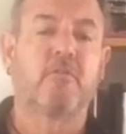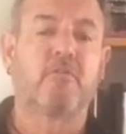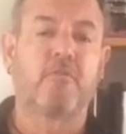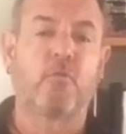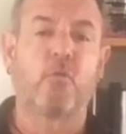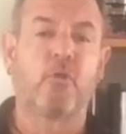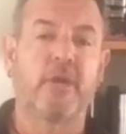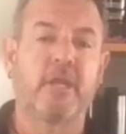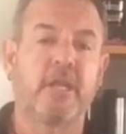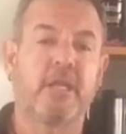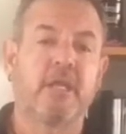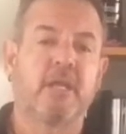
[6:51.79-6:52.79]

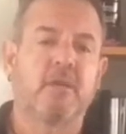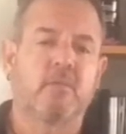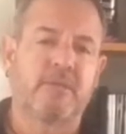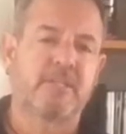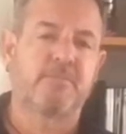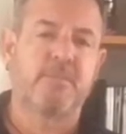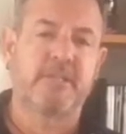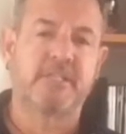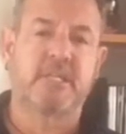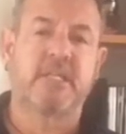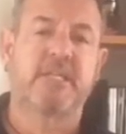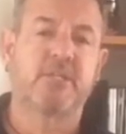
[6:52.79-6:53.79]
40 is
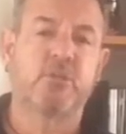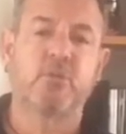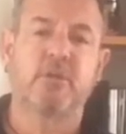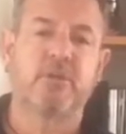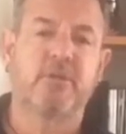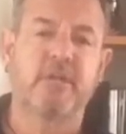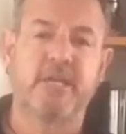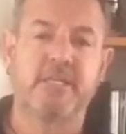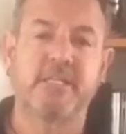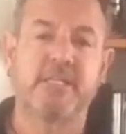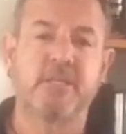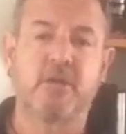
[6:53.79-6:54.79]
basically a
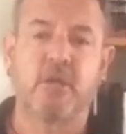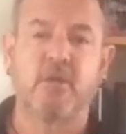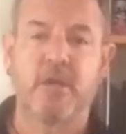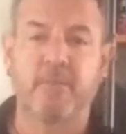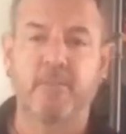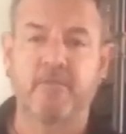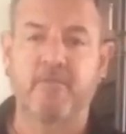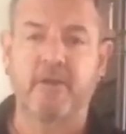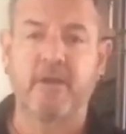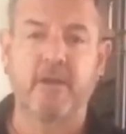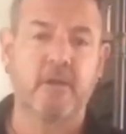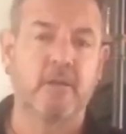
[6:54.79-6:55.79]
$219
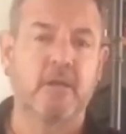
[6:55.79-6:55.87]
amplifier.